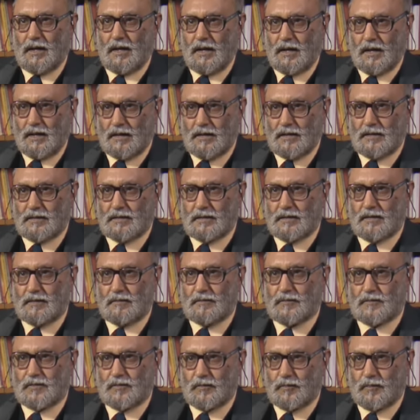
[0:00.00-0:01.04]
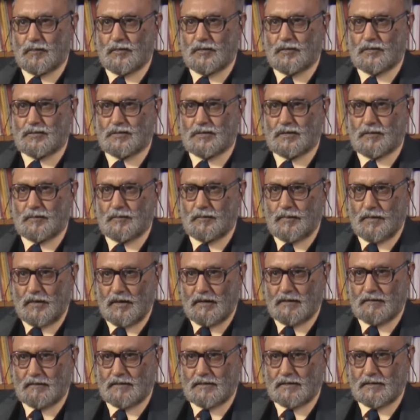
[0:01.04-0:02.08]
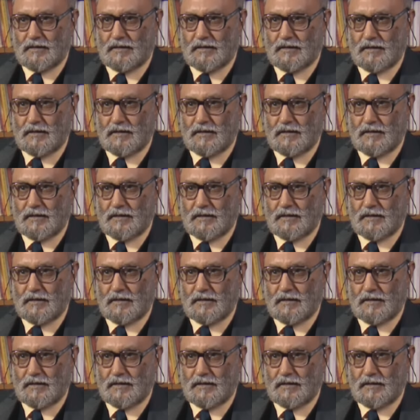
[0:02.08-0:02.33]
in terms of producing power,